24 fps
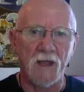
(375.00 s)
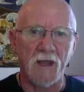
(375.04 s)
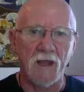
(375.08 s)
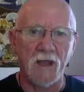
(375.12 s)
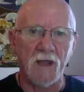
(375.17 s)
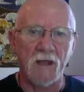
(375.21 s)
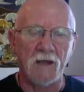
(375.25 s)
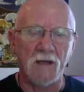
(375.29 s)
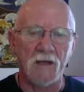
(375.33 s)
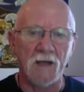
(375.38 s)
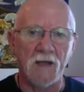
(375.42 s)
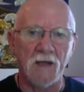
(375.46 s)

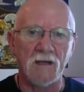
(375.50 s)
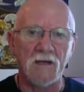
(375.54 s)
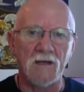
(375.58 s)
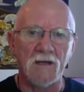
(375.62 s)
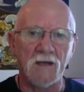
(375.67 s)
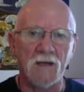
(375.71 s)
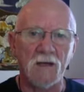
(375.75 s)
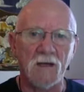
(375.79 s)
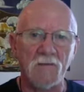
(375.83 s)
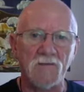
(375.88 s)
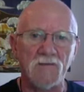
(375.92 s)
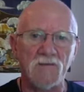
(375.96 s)

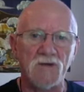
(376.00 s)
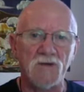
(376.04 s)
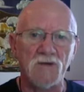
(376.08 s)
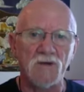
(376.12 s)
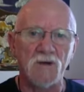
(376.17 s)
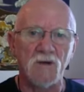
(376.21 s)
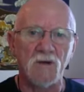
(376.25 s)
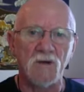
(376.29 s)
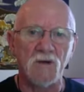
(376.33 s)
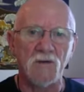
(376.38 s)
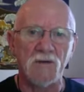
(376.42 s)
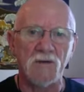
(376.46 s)
and come to
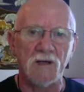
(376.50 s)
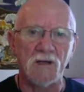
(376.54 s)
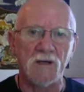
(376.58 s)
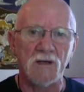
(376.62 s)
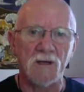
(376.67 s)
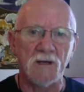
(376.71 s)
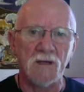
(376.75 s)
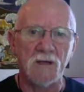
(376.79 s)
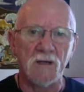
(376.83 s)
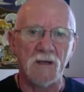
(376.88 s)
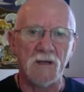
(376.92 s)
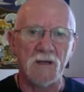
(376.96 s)
know that
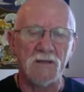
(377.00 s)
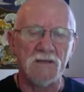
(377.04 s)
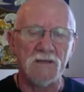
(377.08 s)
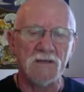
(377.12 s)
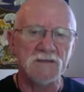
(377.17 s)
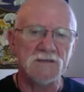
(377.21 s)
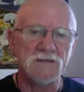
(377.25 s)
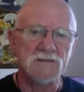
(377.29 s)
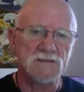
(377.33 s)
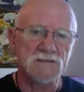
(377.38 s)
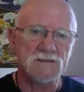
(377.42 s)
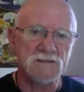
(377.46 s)

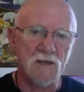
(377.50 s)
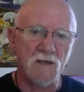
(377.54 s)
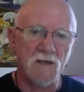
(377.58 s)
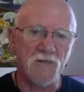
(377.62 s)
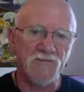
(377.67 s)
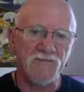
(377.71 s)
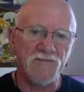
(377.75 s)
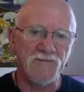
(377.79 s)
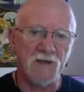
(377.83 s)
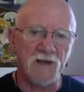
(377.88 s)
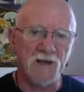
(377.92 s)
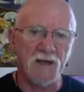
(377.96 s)
this
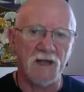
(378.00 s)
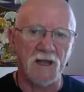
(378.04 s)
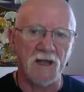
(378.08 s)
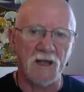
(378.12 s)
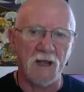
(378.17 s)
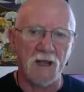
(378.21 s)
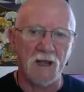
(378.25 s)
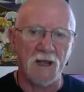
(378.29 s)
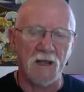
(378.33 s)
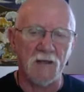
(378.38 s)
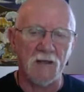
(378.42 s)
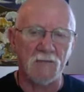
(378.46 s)
self that I
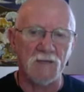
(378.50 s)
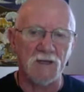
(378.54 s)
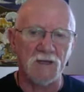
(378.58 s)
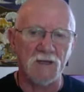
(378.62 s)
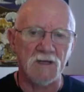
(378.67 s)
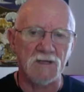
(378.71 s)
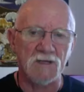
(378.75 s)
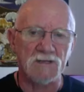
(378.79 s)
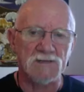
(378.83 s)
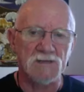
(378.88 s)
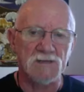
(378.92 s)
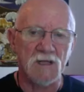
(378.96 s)
am
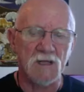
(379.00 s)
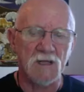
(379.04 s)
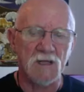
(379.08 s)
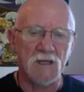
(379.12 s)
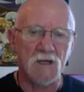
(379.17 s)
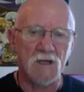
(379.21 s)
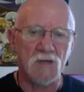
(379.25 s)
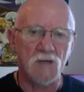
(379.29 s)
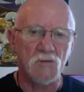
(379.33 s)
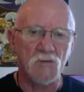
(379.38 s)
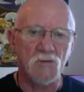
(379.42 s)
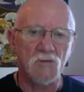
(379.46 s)
is
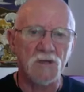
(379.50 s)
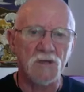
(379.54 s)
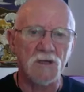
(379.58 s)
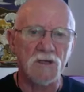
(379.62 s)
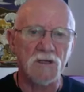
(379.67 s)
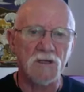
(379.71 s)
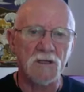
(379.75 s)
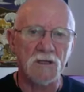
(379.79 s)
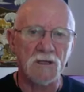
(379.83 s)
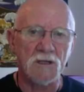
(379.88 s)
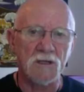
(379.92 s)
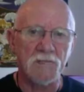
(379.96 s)

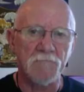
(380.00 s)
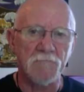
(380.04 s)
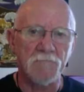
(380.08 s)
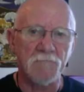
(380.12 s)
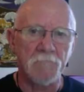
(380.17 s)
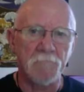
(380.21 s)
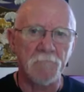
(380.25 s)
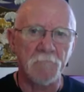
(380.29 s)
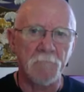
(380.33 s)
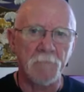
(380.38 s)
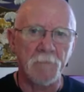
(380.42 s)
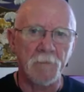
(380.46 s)
really
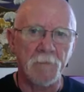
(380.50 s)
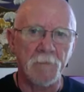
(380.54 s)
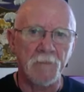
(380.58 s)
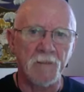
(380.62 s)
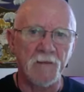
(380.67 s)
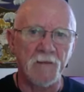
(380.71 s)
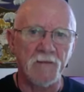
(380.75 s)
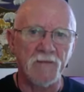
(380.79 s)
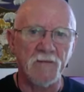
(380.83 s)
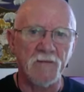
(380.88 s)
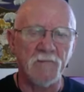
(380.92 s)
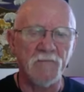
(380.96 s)

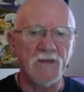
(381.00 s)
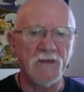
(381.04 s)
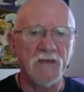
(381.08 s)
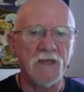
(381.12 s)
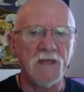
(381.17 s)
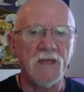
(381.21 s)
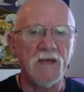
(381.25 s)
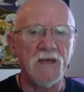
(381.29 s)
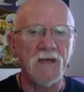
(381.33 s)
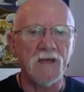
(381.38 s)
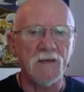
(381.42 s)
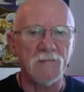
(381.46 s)
the
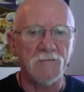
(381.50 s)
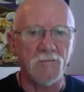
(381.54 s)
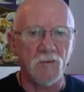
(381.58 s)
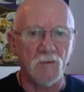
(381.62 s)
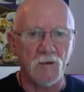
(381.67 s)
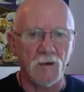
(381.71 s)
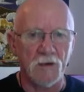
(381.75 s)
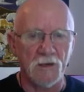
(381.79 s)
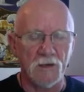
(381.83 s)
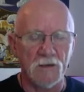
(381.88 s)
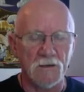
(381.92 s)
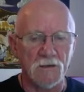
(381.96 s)
beginning
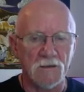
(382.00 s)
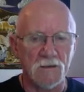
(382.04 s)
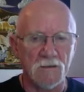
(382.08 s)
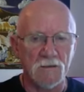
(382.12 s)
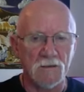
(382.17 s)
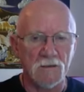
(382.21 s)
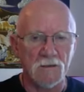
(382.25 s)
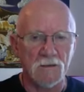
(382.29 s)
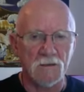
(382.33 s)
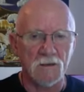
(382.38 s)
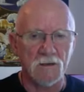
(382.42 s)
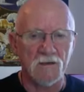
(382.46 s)
point
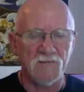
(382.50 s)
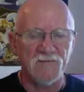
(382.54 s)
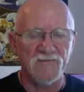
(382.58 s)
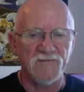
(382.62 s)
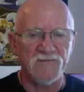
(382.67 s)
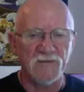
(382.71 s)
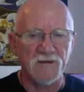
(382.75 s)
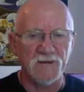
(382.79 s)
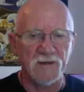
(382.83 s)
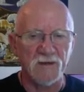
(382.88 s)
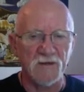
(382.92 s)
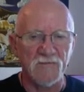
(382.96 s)
of
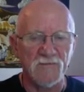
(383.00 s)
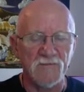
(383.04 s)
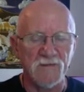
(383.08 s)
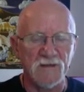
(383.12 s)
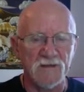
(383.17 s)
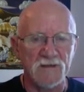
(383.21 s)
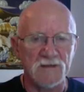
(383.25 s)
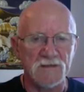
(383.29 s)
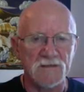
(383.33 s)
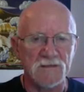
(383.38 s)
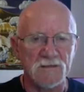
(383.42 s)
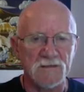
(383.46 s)

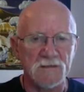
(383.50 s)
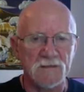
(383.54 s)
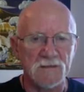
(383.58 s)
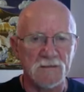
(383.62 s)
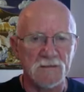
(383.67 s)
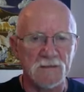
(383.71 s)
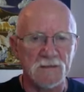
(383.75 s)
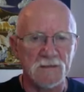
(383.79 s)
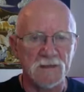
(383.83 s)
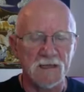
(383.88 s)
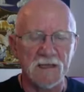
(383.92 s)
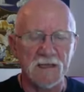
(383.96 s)
forgiveness.
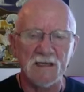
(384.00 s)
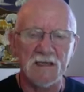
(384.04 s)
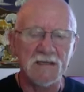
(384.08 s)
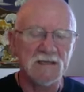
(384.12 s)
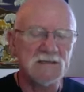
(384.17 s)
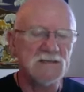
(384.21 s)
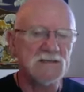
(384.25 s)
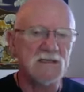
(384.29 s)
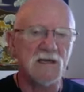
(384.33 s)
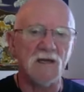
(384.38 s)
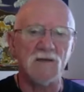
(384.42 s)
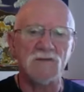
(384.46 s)
It
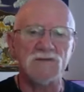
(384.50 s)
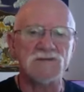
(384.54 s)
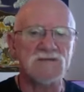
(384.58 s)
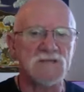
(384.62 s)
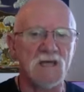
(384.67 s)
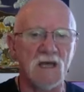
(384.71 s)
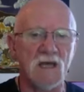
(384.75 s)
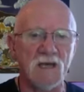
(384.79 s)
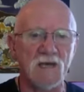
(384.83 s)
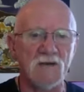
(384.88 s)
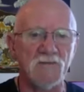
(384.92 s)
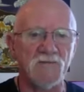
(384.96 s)
isn't
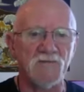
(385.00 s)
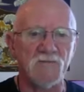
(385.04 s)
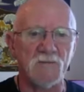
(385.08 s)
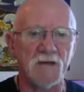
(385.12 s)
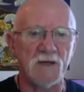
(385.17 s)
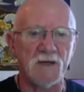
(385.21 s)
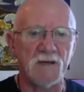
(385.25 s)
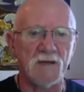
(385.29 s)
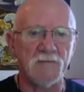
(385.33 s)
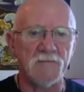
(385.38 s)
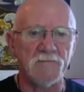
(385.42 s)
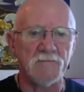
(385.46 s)
outside of
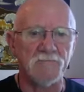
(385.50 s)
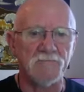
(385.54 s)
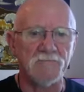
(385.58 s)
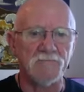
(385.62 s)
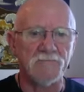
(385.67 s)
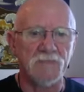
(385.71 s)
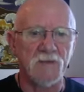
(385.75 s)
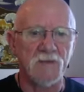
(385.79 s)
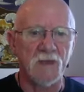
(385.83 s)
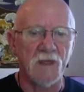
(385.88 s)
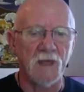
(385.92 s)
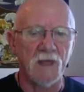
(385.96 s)
me.
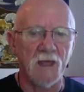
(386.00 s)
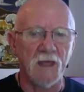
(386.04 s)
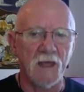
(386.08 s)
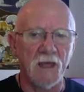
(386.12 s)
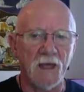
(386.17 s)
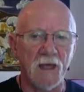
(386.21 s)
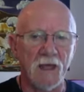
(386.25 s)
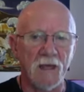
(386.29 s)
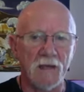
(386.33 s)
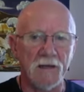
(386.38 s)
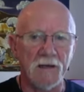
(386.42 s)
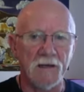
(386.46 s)

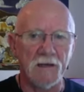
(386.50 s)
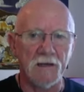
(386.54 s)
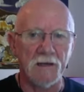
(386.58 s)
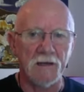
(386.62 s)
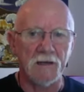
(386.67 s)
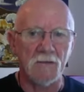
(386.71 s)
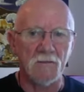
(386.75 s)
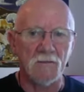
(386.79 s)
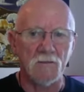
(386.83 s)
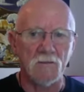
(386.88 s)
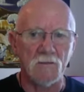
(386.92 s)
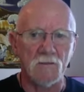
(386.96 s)
And
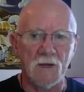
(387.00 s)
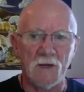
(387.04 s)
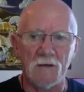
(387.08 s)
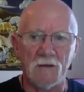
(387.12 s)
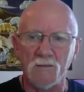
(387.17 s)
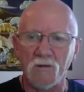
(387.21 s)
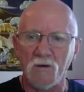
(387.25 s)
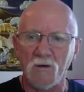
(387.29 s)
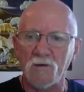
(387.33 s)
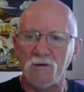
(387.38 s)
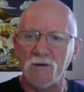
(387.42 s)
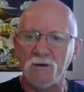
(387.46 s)
I
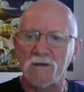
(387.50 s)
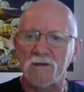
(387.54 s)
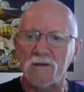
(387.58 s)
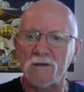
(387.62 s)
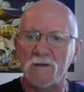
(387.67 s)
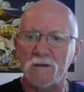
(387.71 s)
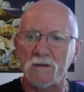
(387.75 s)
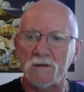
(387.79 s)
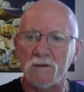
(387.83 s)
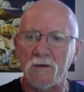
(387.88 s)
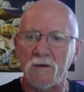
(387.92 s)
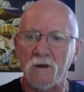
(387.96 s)
wrote in
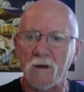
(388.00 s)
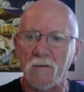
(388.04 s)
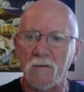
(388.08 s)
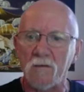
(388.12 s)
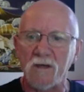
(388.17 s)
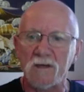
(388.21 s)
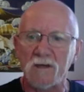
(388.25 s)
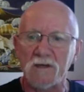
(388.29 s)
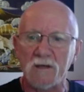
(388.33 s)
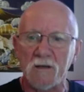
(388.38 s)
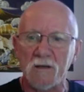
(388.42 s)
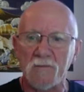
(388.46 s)
the
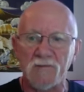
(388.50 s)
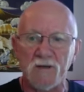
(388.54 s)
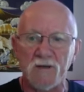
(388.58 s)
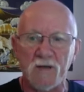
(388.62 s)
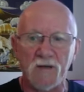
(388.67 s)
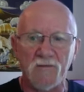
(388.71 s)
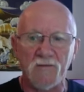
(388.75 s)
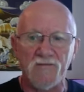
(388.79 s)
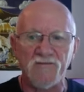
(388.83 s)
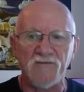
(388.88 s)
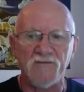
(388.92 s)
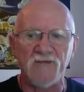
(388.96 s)
comment up
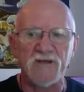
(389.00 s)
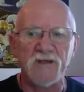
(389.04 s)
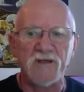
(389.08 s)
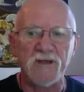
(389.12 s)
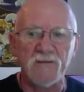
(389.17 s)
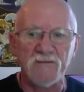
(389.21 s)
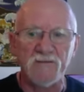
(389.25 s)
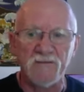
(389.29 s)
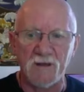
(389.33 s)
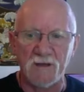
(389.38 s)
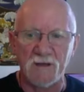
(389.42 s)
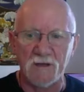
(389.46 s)
there,
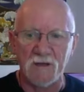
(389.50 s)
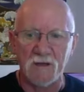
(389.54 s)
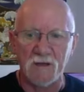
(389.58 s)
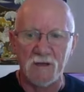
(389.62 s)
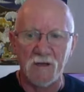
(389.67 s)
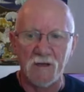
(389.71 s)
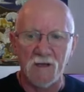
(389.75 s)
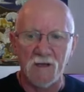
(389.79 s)
forgiving,